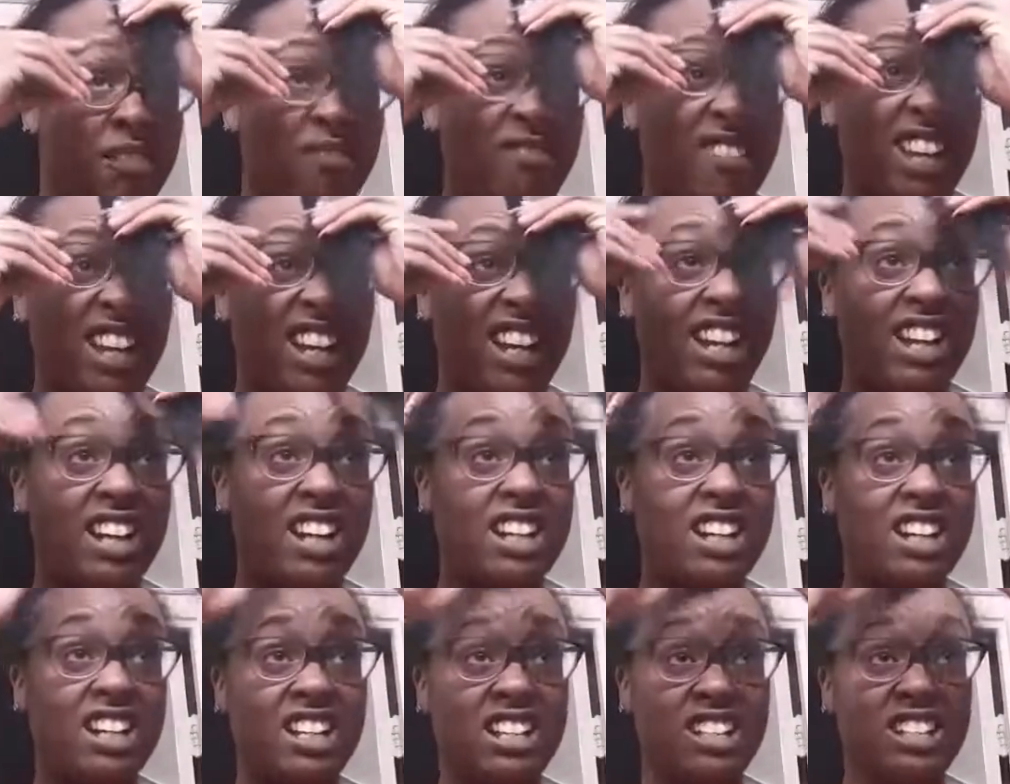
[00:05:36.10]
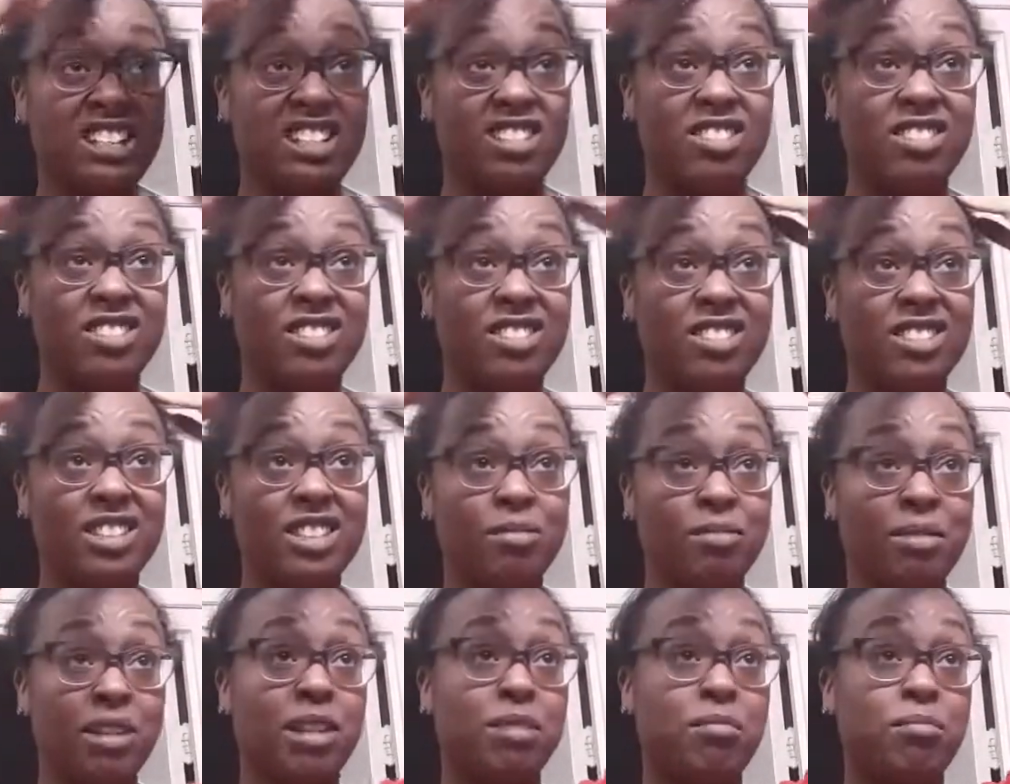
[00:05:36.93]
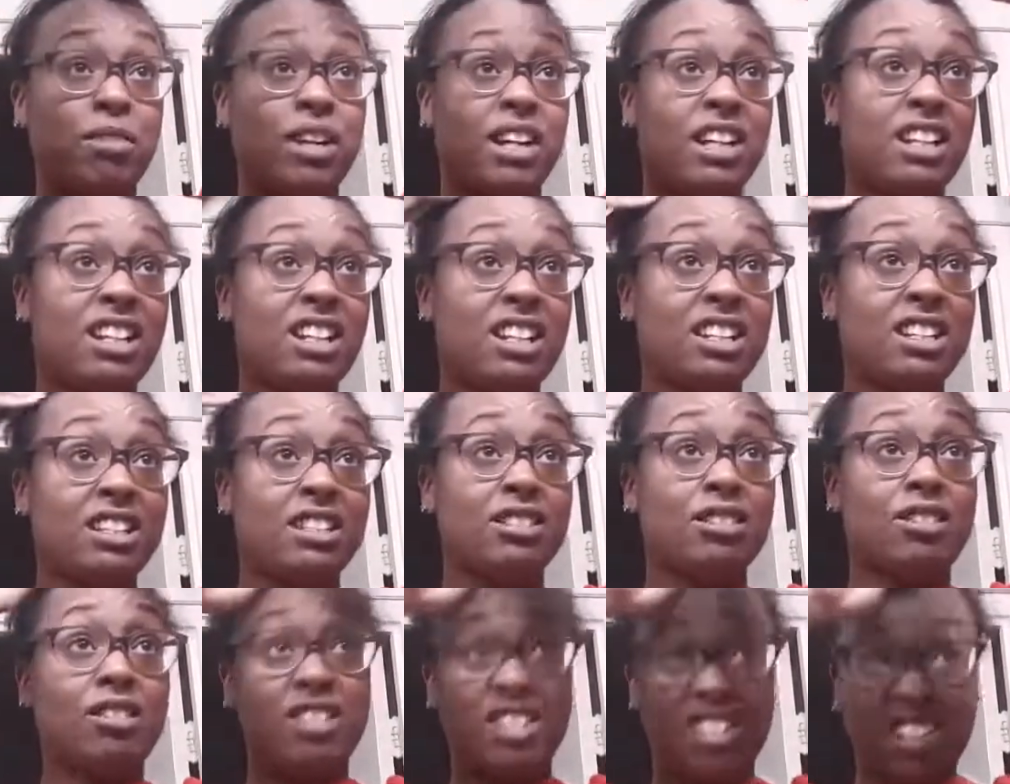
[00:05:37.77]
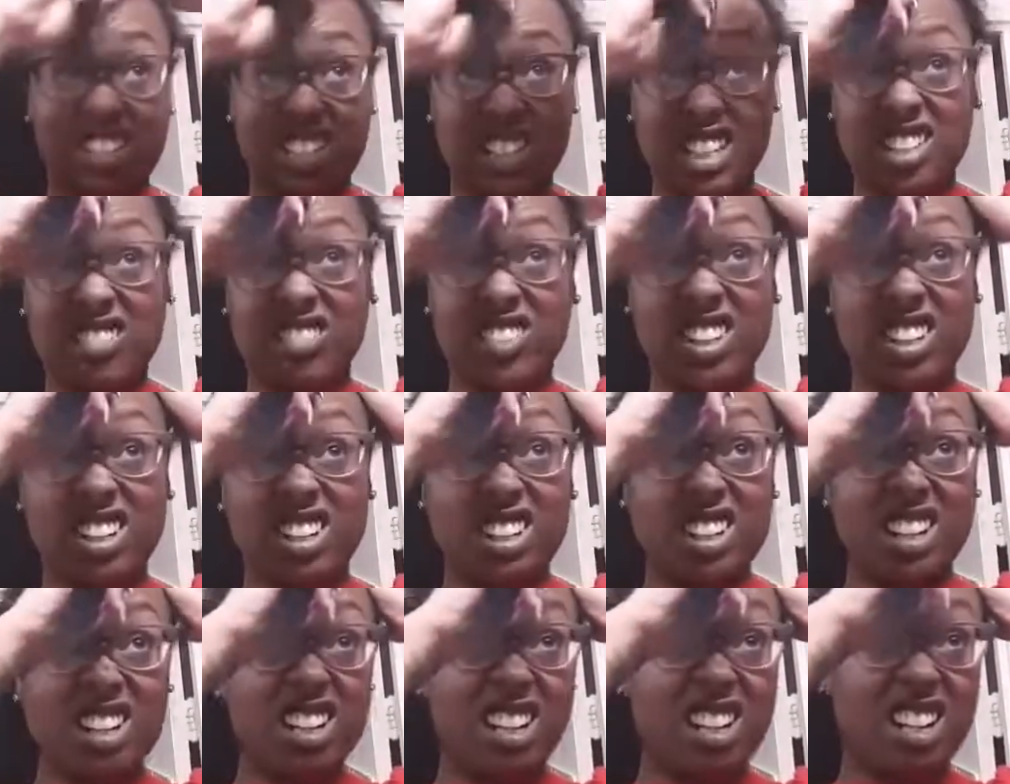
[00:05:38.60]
my hair is so used to being braided because all summer